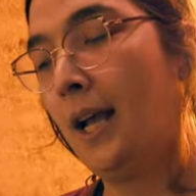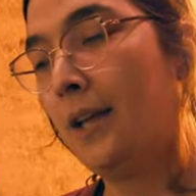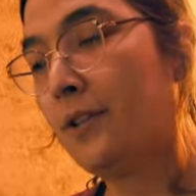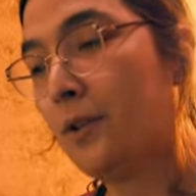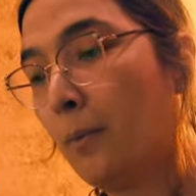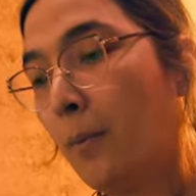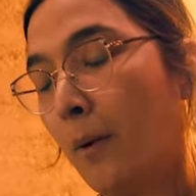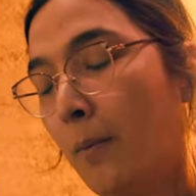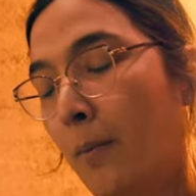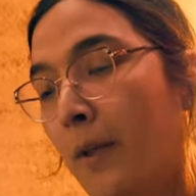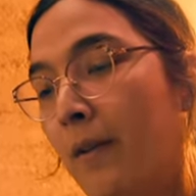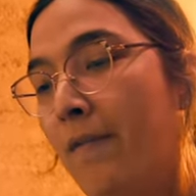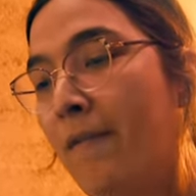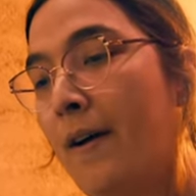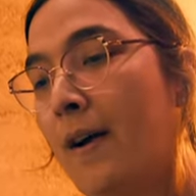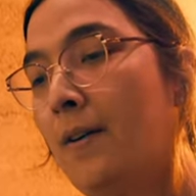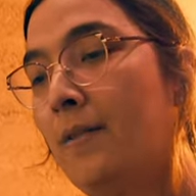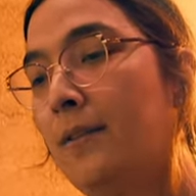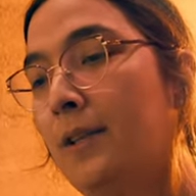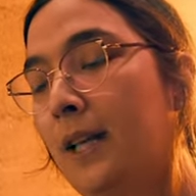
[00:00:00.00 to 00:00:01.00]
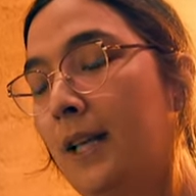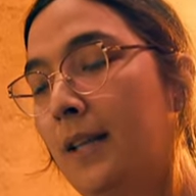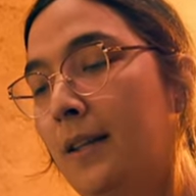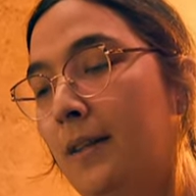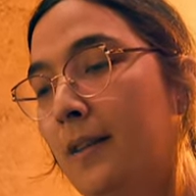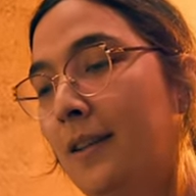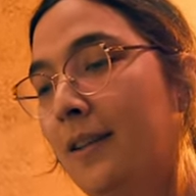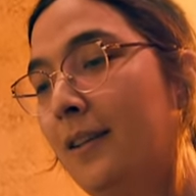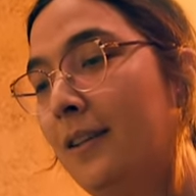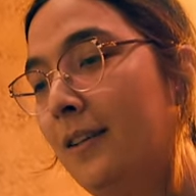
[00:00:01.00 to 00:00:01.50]
And so what we found
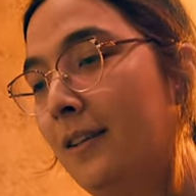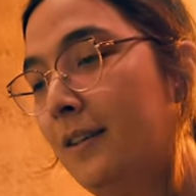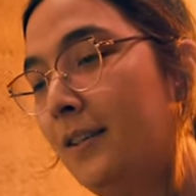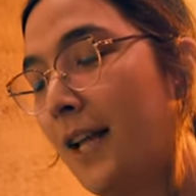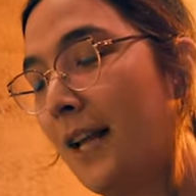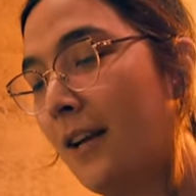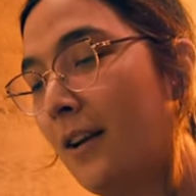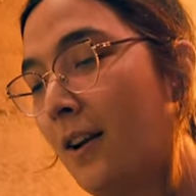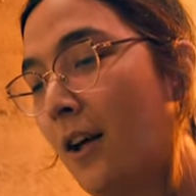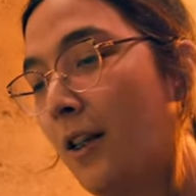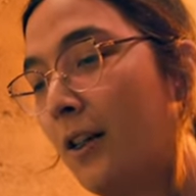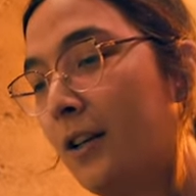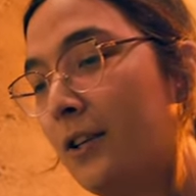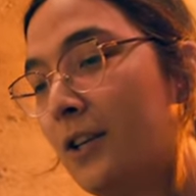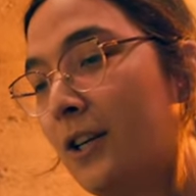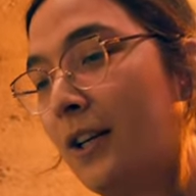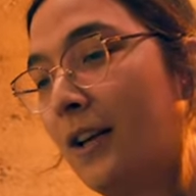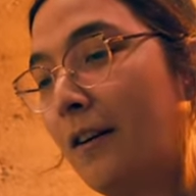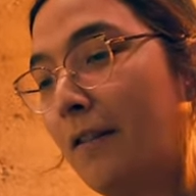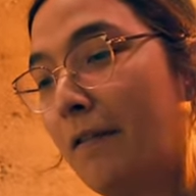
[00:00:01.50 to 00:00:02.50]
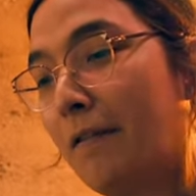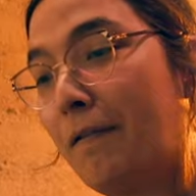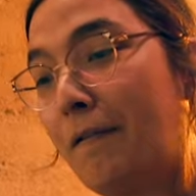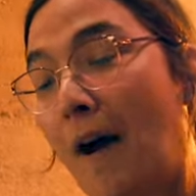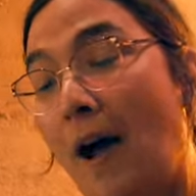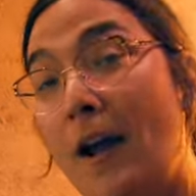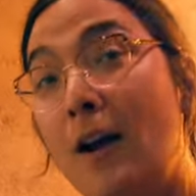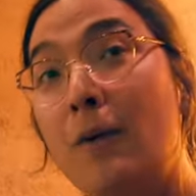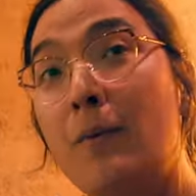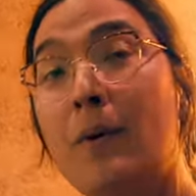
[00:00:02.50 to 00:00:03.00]
in the technology of
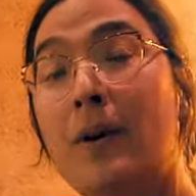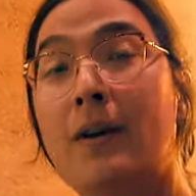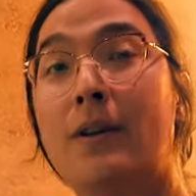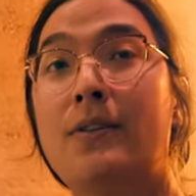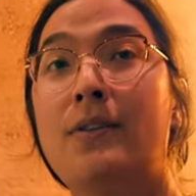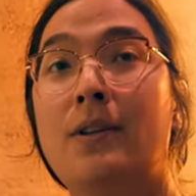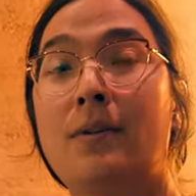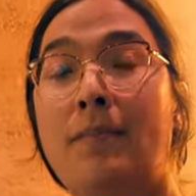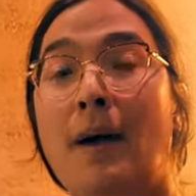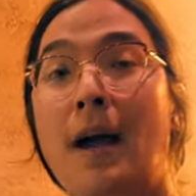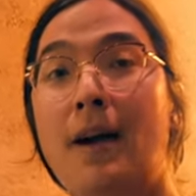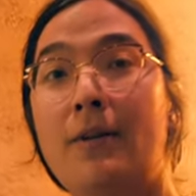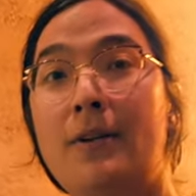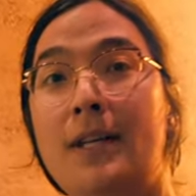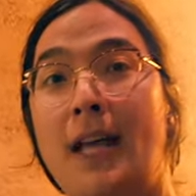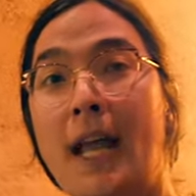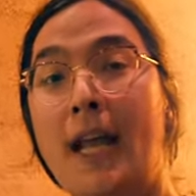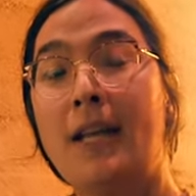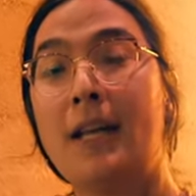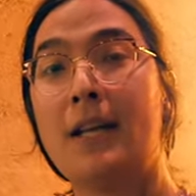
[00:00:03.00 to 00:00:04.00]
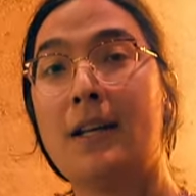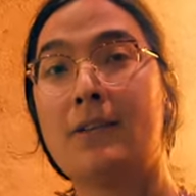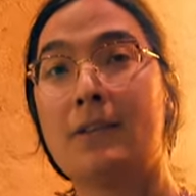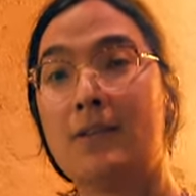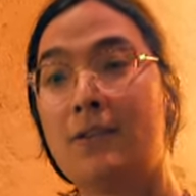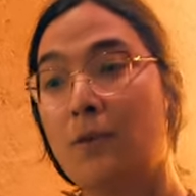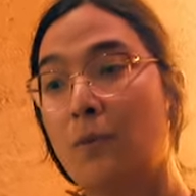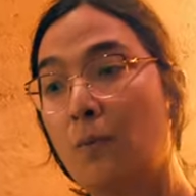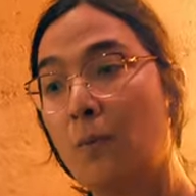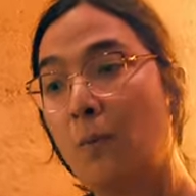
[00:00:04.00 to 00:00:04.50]
fireworks and pyrotechnics is a